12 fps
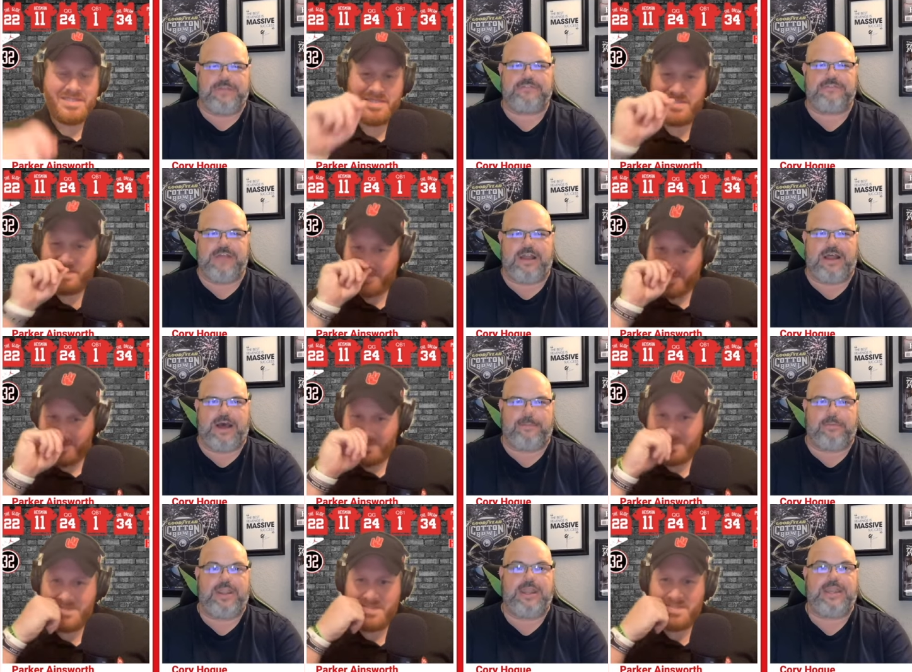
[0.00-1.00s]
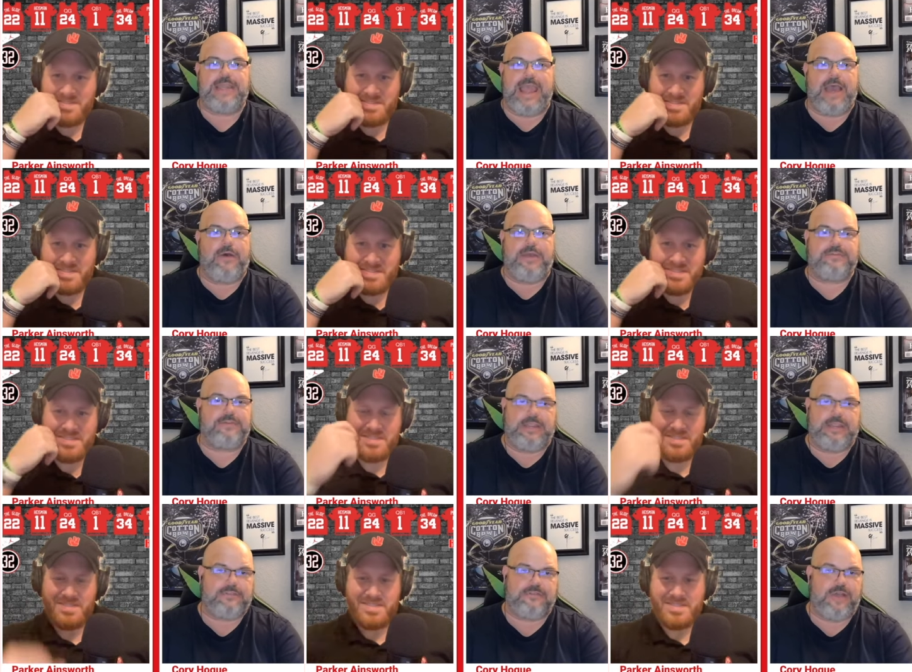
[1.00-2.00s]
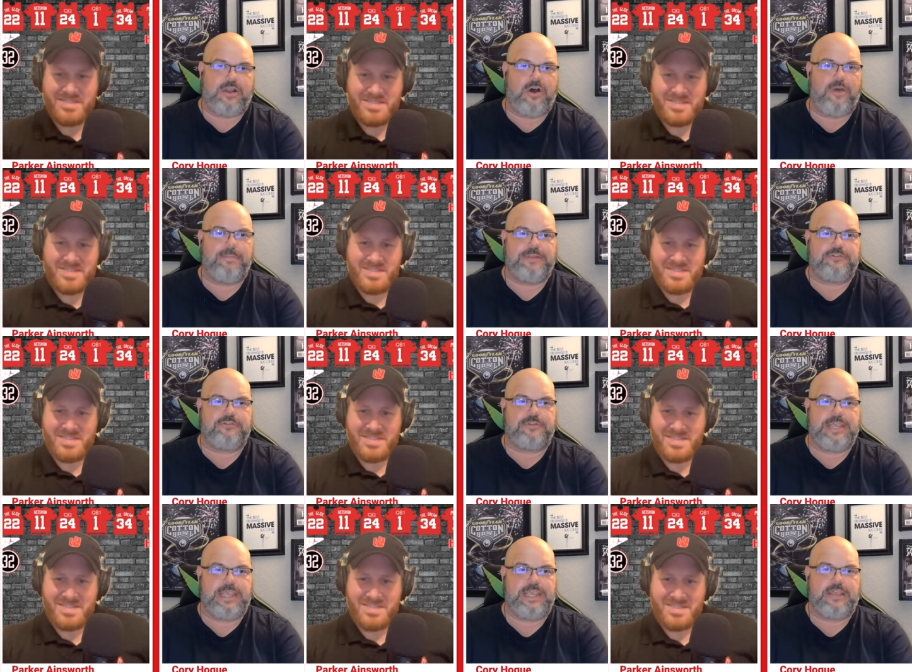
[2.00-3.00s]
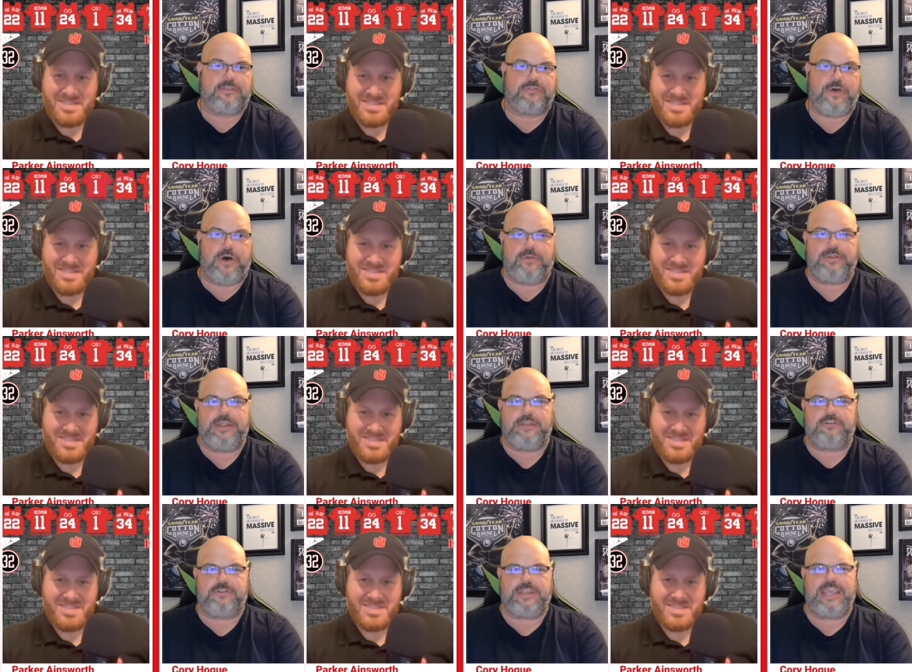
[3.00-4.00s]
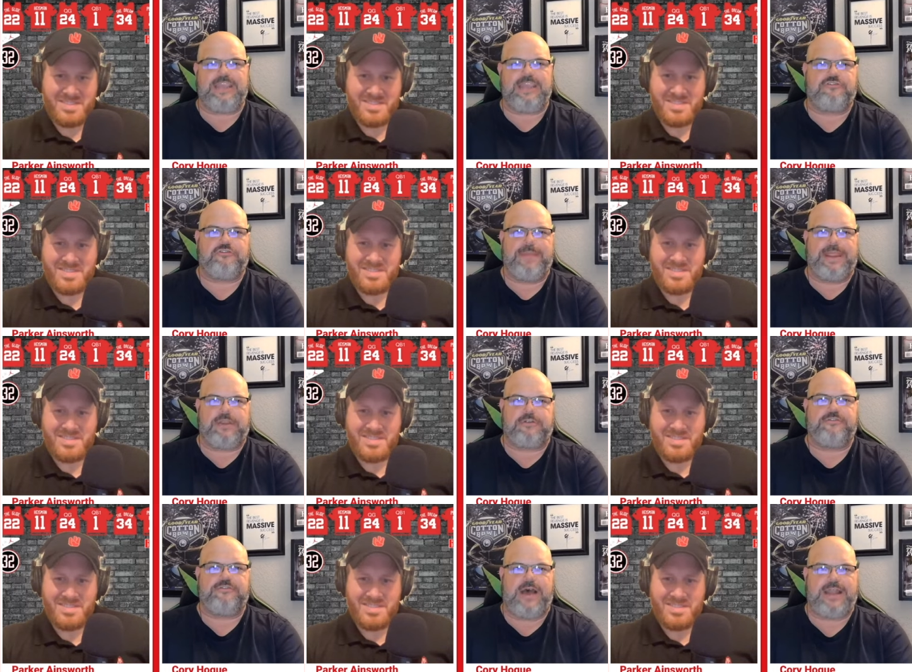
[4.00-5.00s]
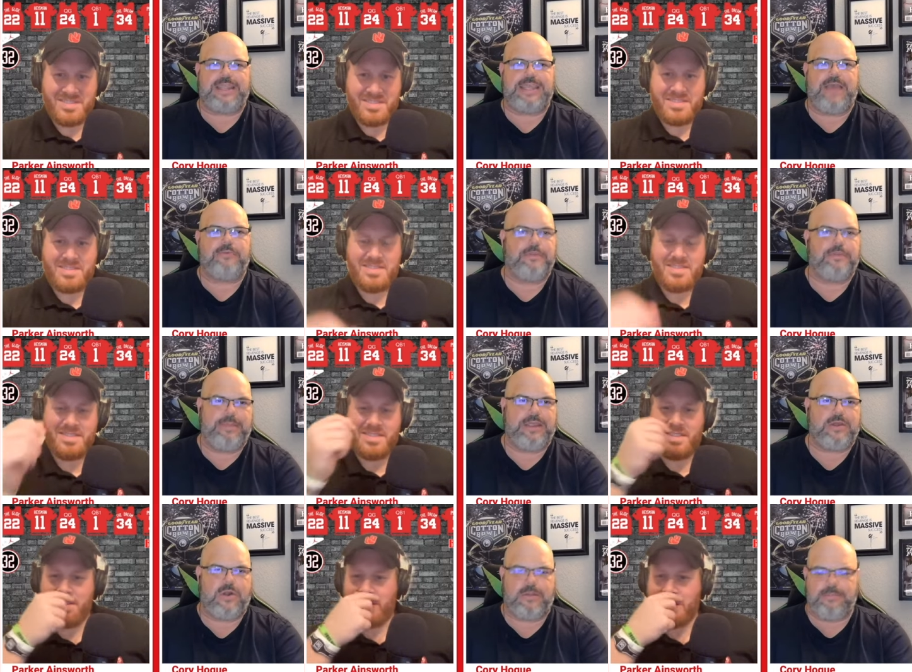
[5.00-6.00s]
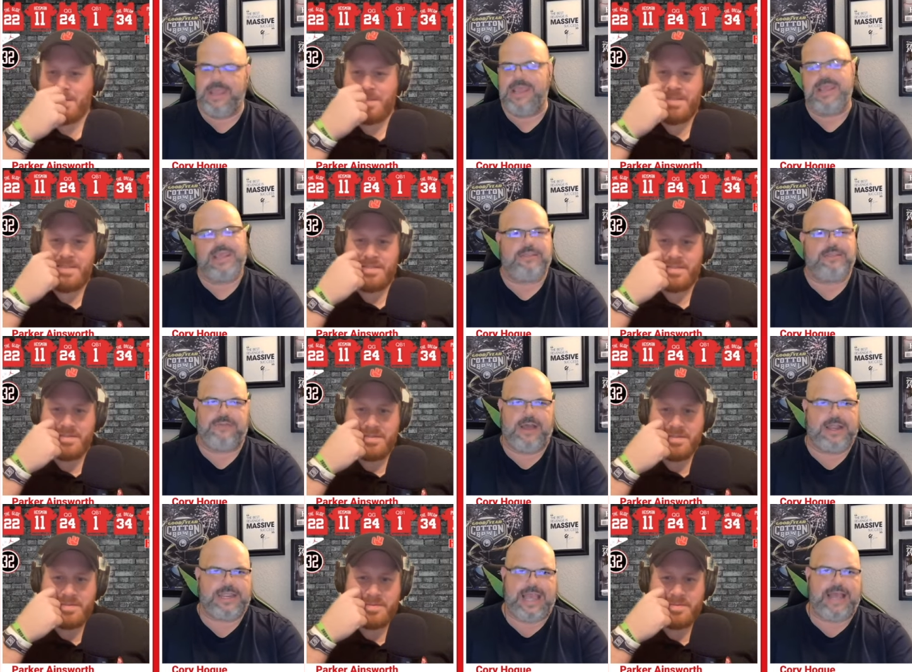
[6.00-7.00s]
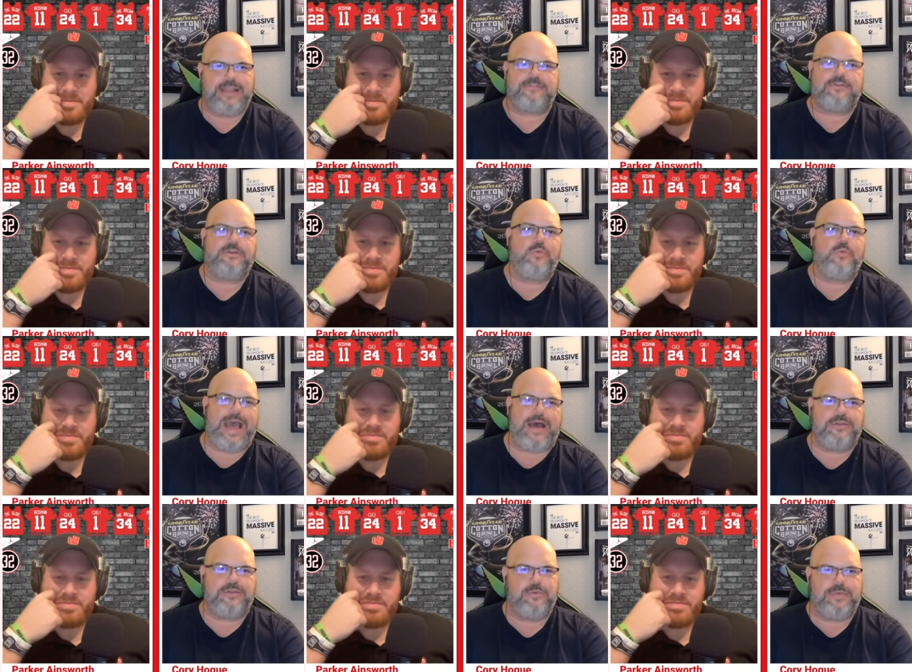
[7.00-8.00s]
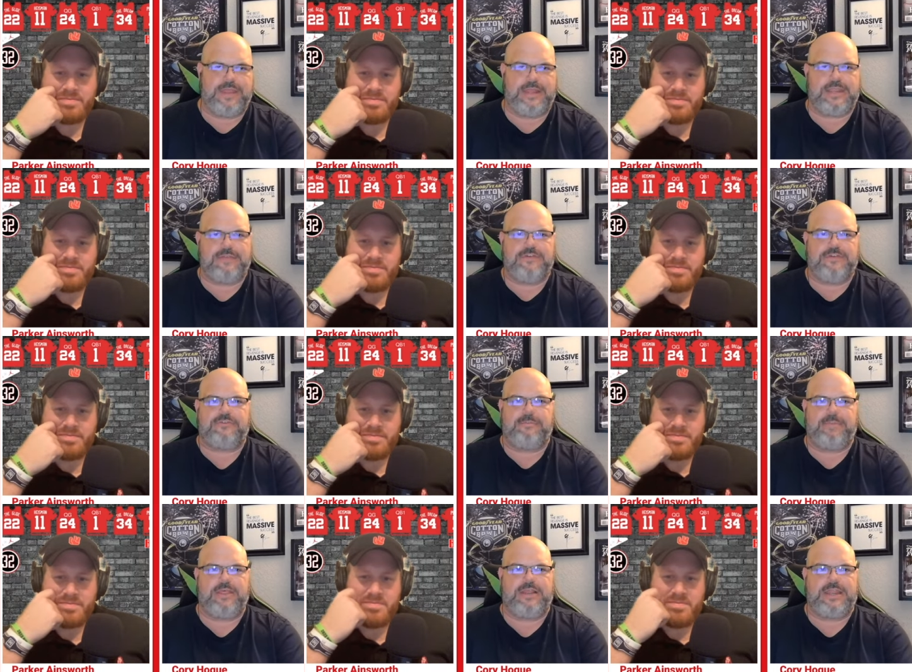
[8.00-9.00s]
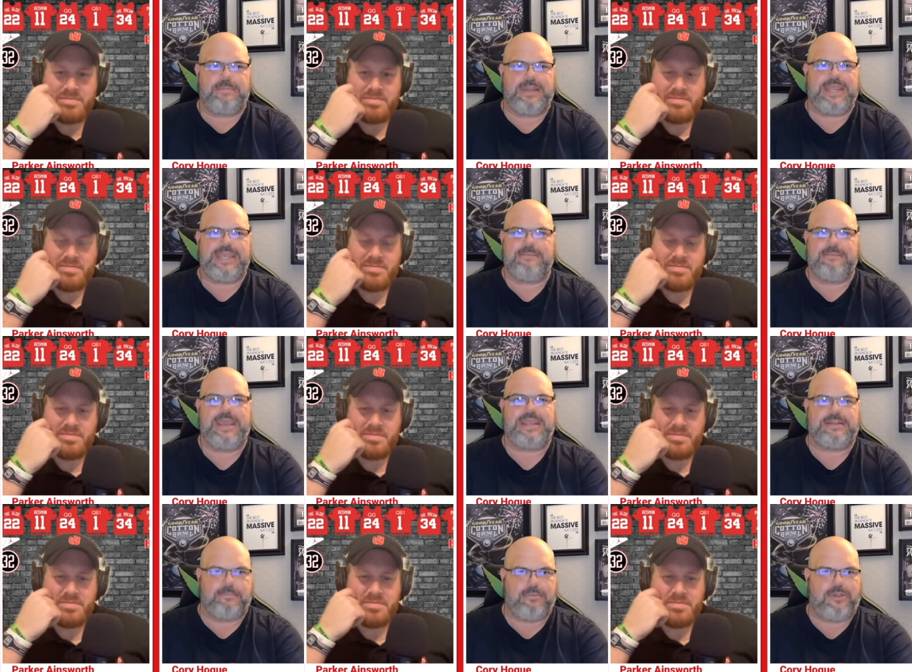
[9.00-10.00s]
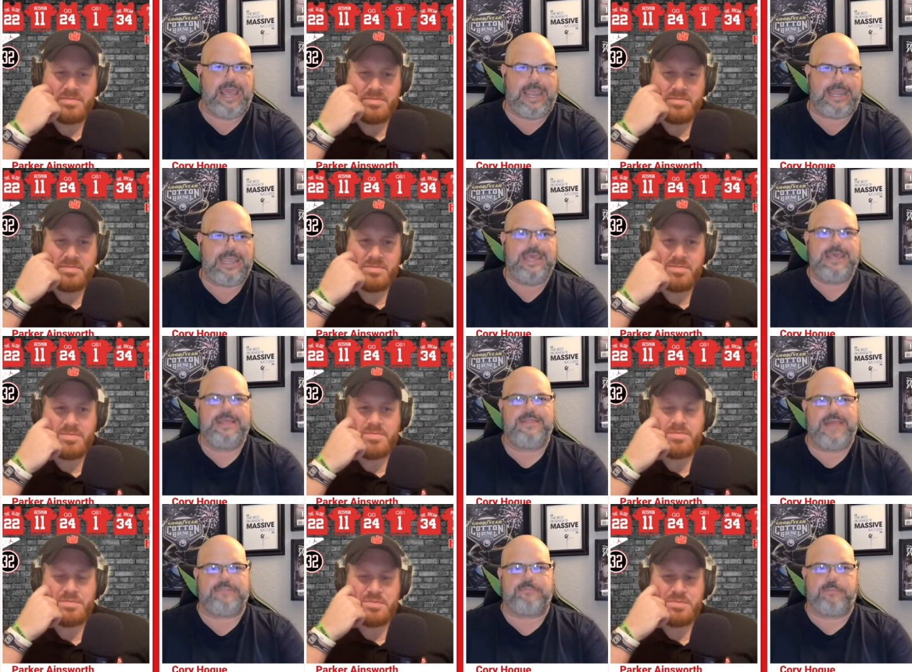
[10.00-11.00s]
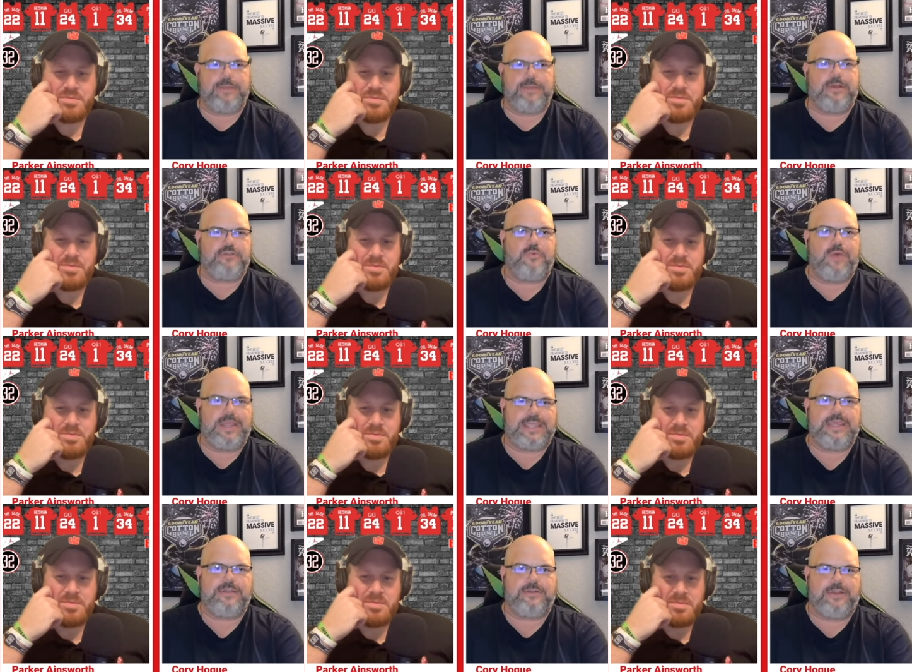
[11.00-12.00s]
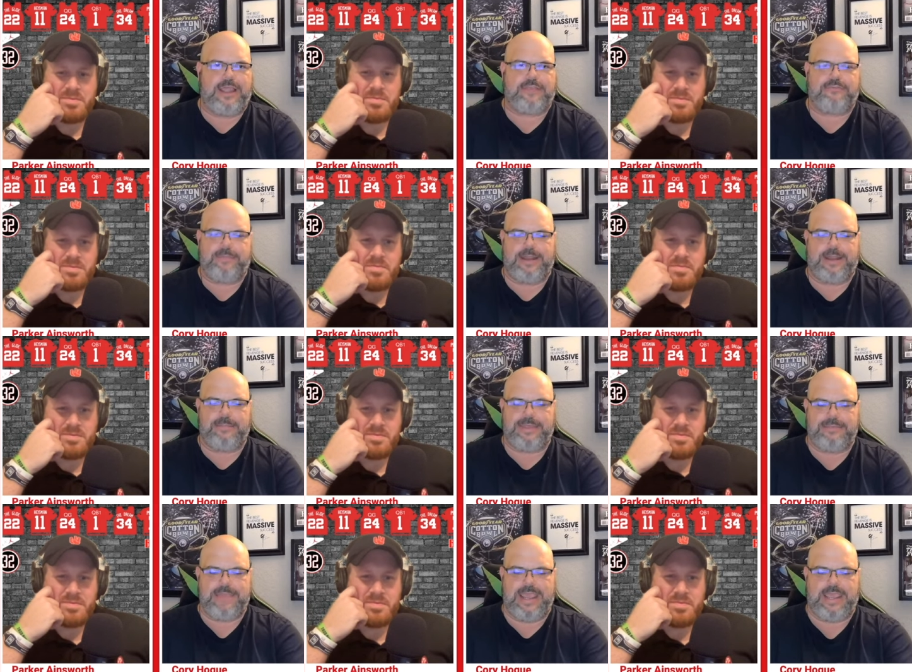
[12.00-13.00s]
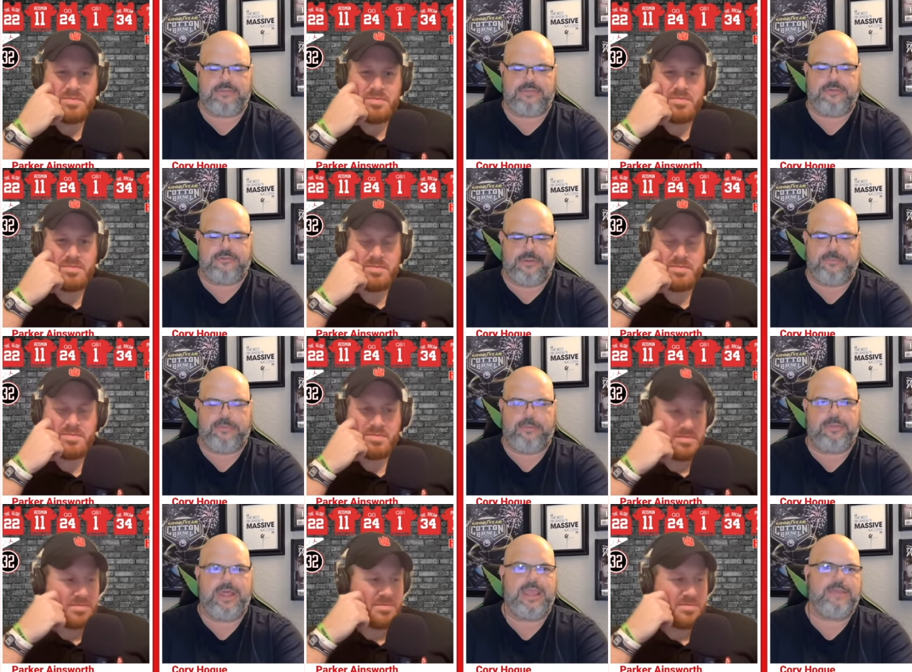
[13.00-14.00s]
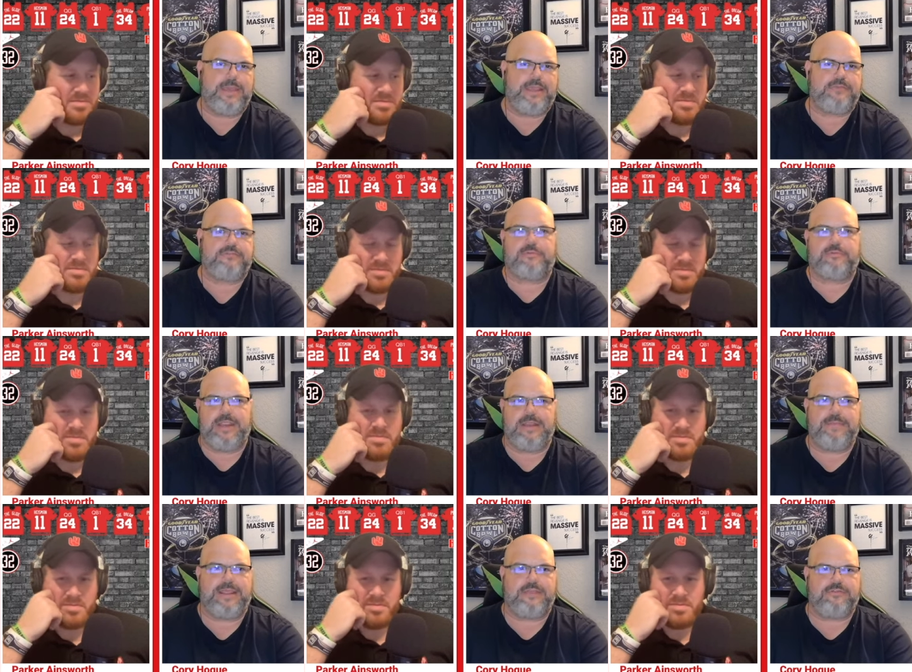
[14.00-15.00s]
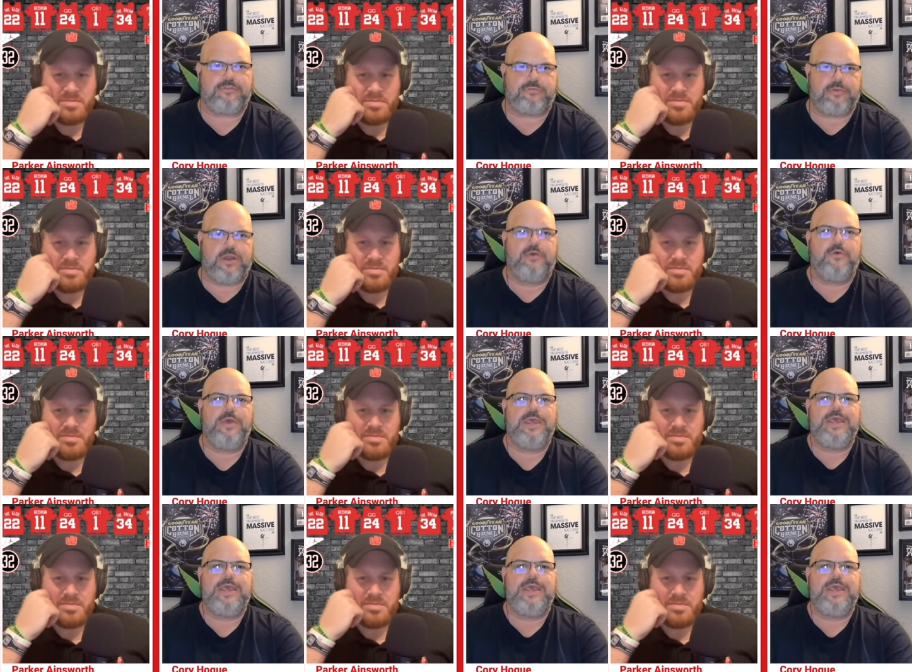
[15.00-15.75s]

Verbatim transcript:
Speaker 1: it's not operating now, it's not all been Keegan's fault. And Keegan Shoemaker's not a guy with a big arm. He's not a guy that's going to wow you with any of his ability, but he can make the play. That's pretty much what Keeler likes about him. He makes the simple play, makes the read, makes the throw.